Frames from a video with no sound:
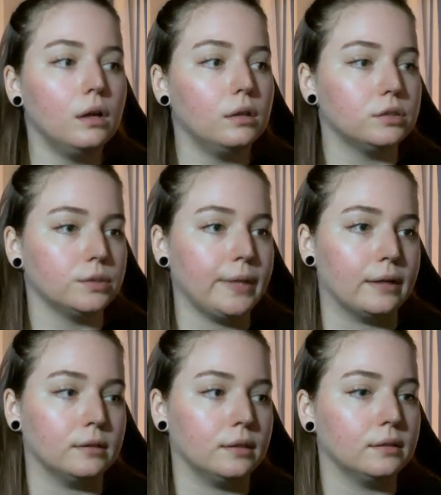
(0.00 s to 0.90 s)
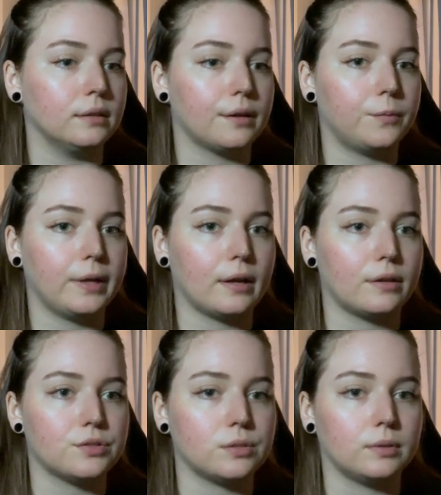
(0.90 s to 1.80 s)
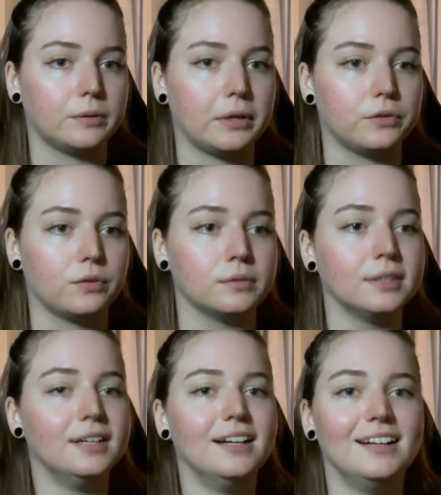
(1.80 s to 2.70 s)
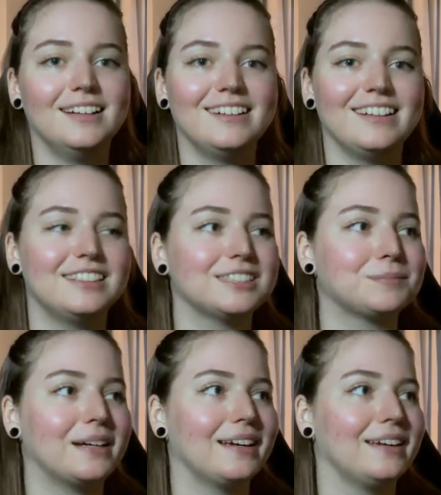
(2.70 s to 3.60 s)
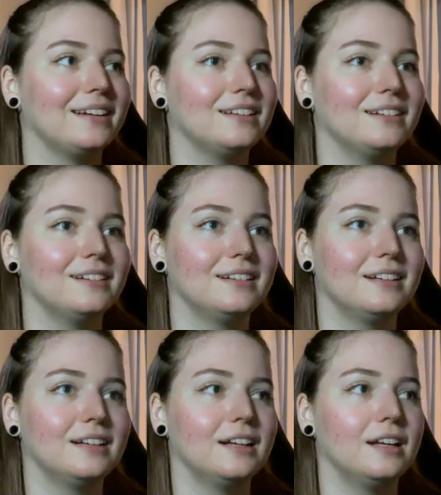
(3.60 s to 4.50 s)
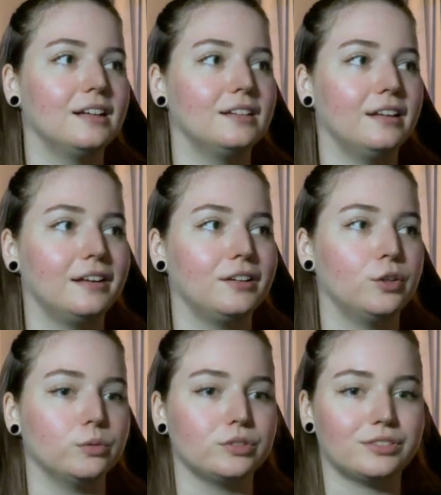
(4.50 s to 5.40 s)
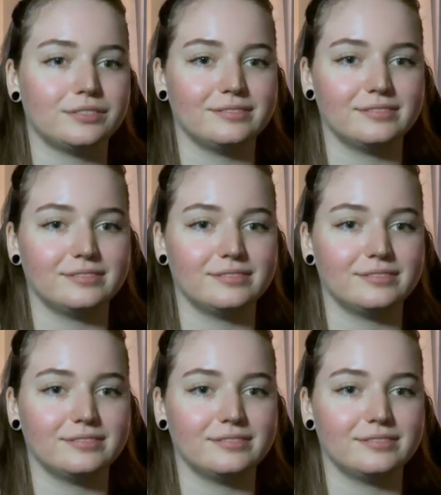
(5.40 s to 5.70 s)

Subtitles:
So yeah, and I can show them here too. Here's my notes.